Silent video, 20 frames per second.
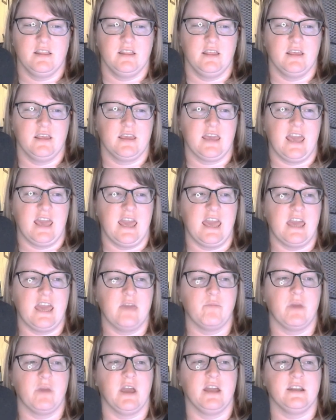
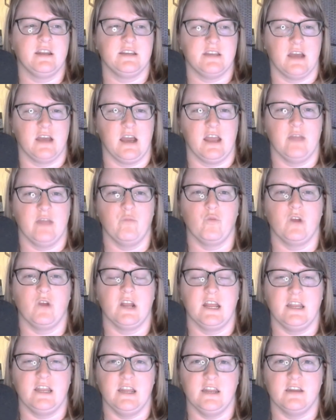came at a time when
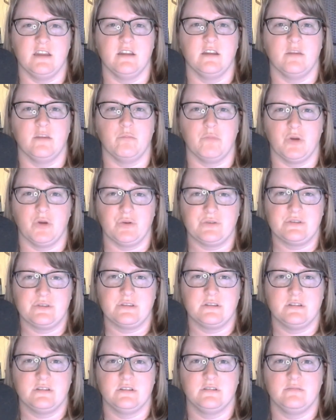I needed him
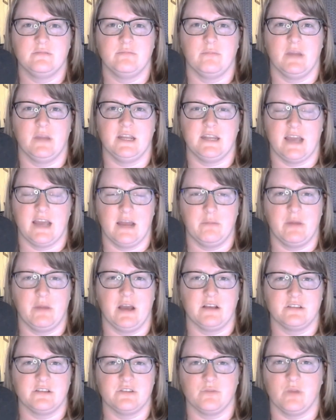most. My dad
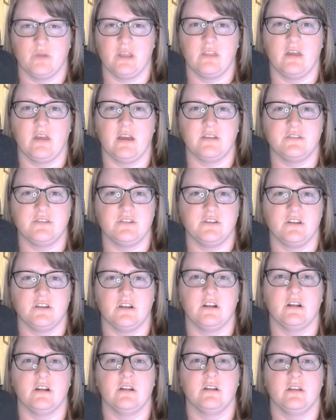passed away last
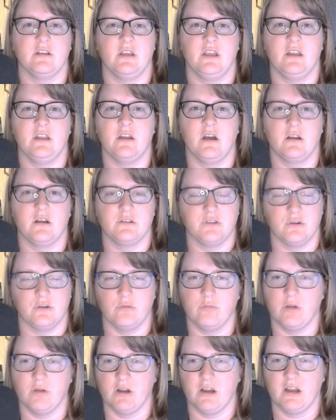year in
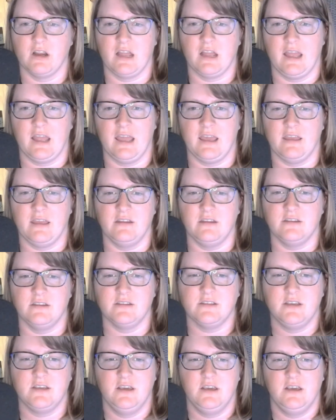October,
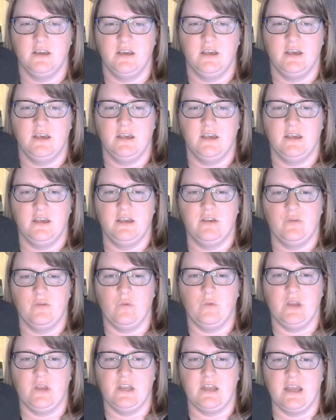and
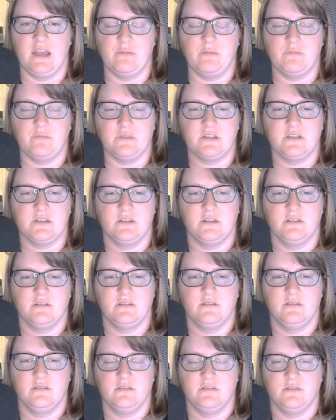we named
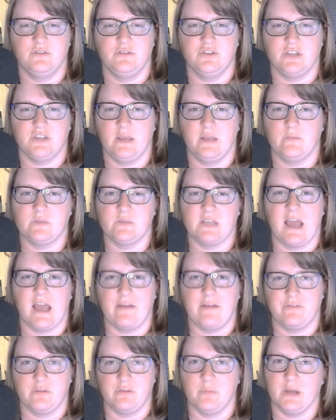James
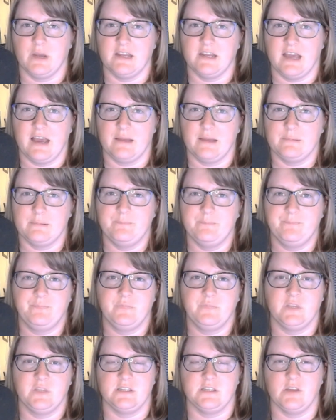after my dad.
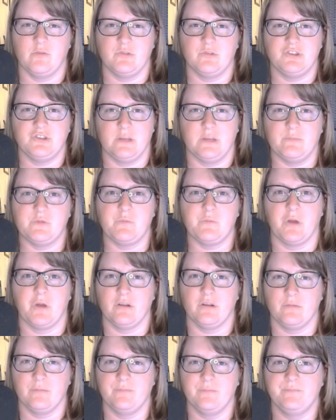His name was James
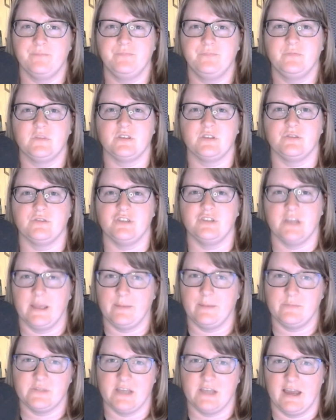Martin. So
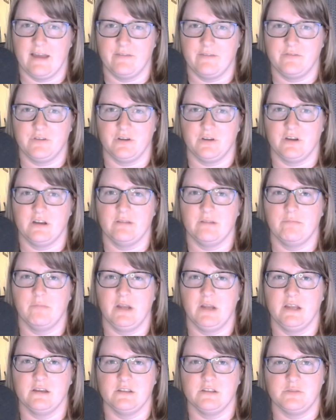James after
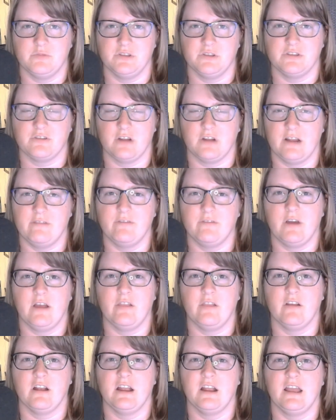my husband's
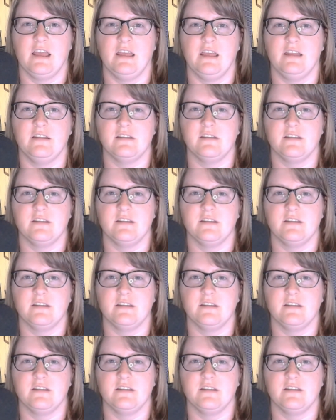grandfather and